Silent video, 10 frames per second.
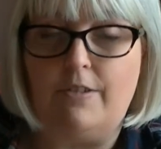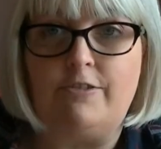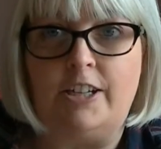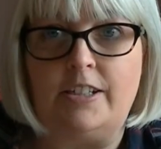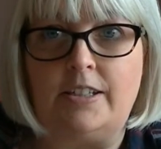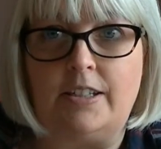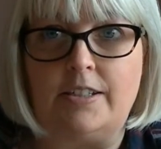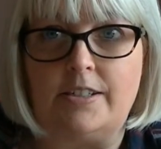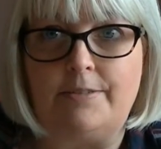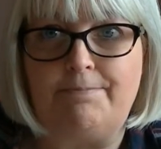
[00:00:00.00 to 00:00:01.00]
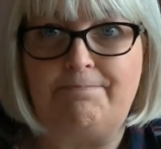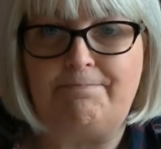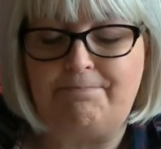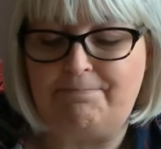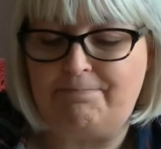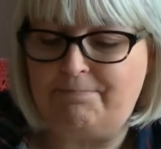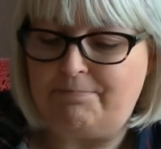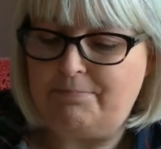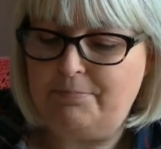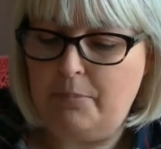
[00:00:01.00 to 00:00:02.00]
knitting it,
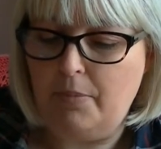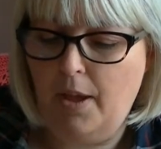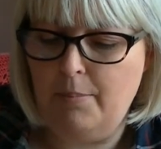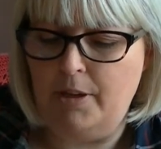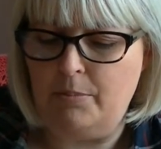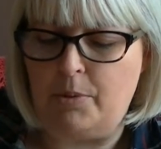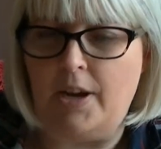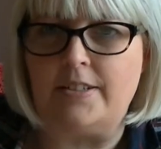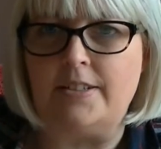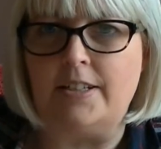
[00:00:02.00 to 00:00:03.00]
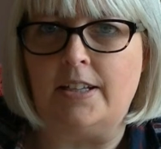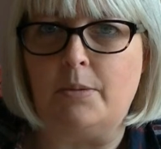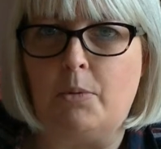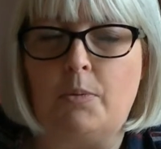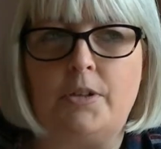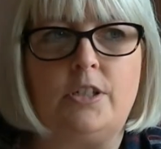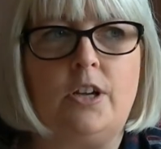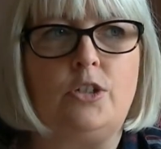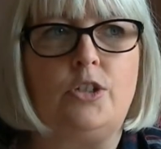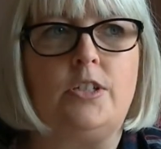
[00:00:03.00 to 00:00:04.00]
and being present in the moment,
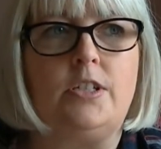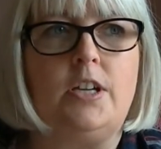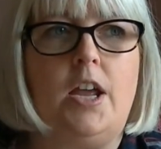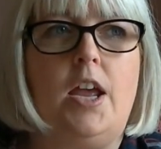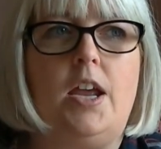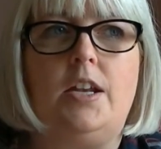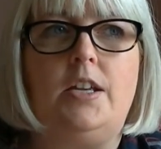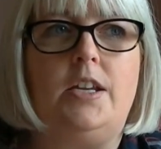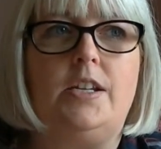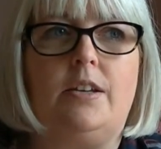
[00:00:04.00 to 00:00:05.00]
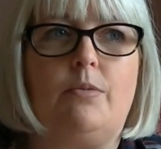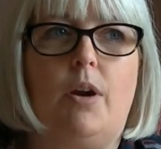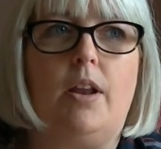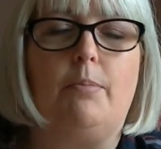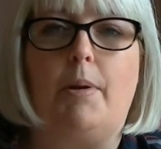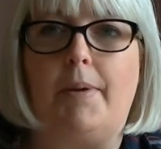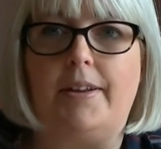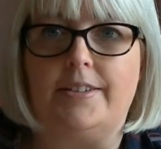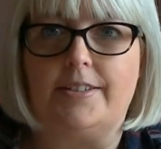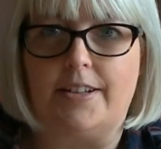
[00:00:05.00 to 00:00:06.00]
not just knitting while my
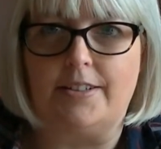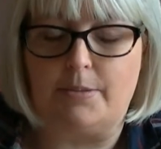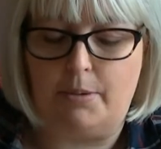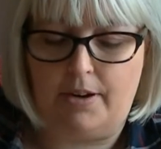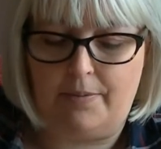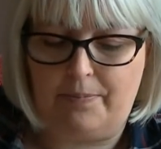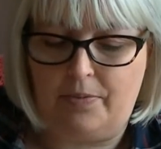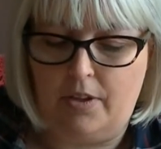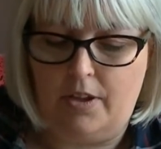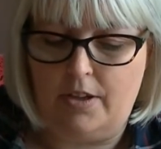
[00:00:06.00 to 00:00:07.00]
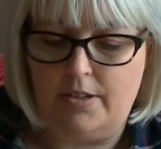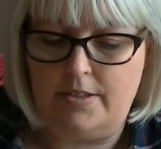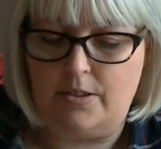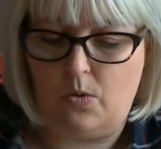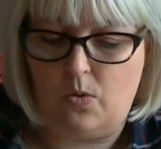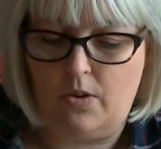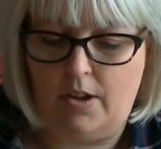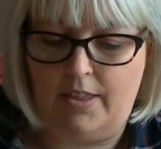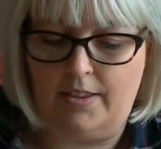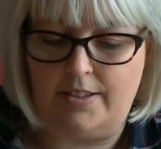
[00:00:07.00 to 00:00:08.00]
mind is elsewhere. So
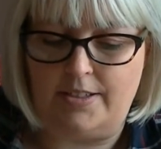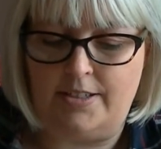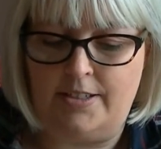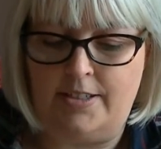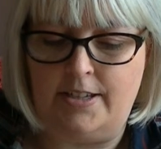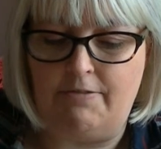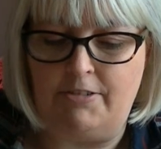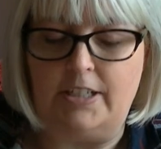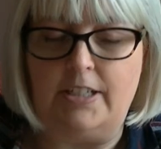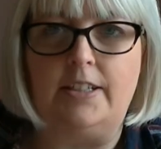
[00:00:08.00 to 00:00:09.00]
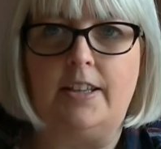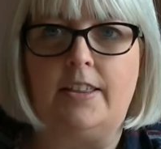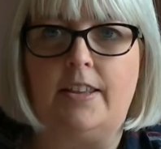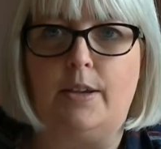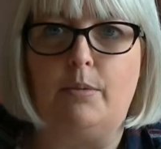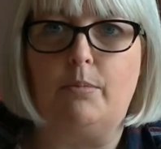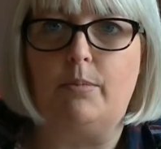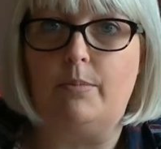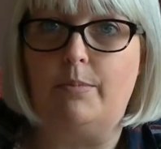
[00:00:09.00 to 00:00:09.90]
I think that's definitely the theme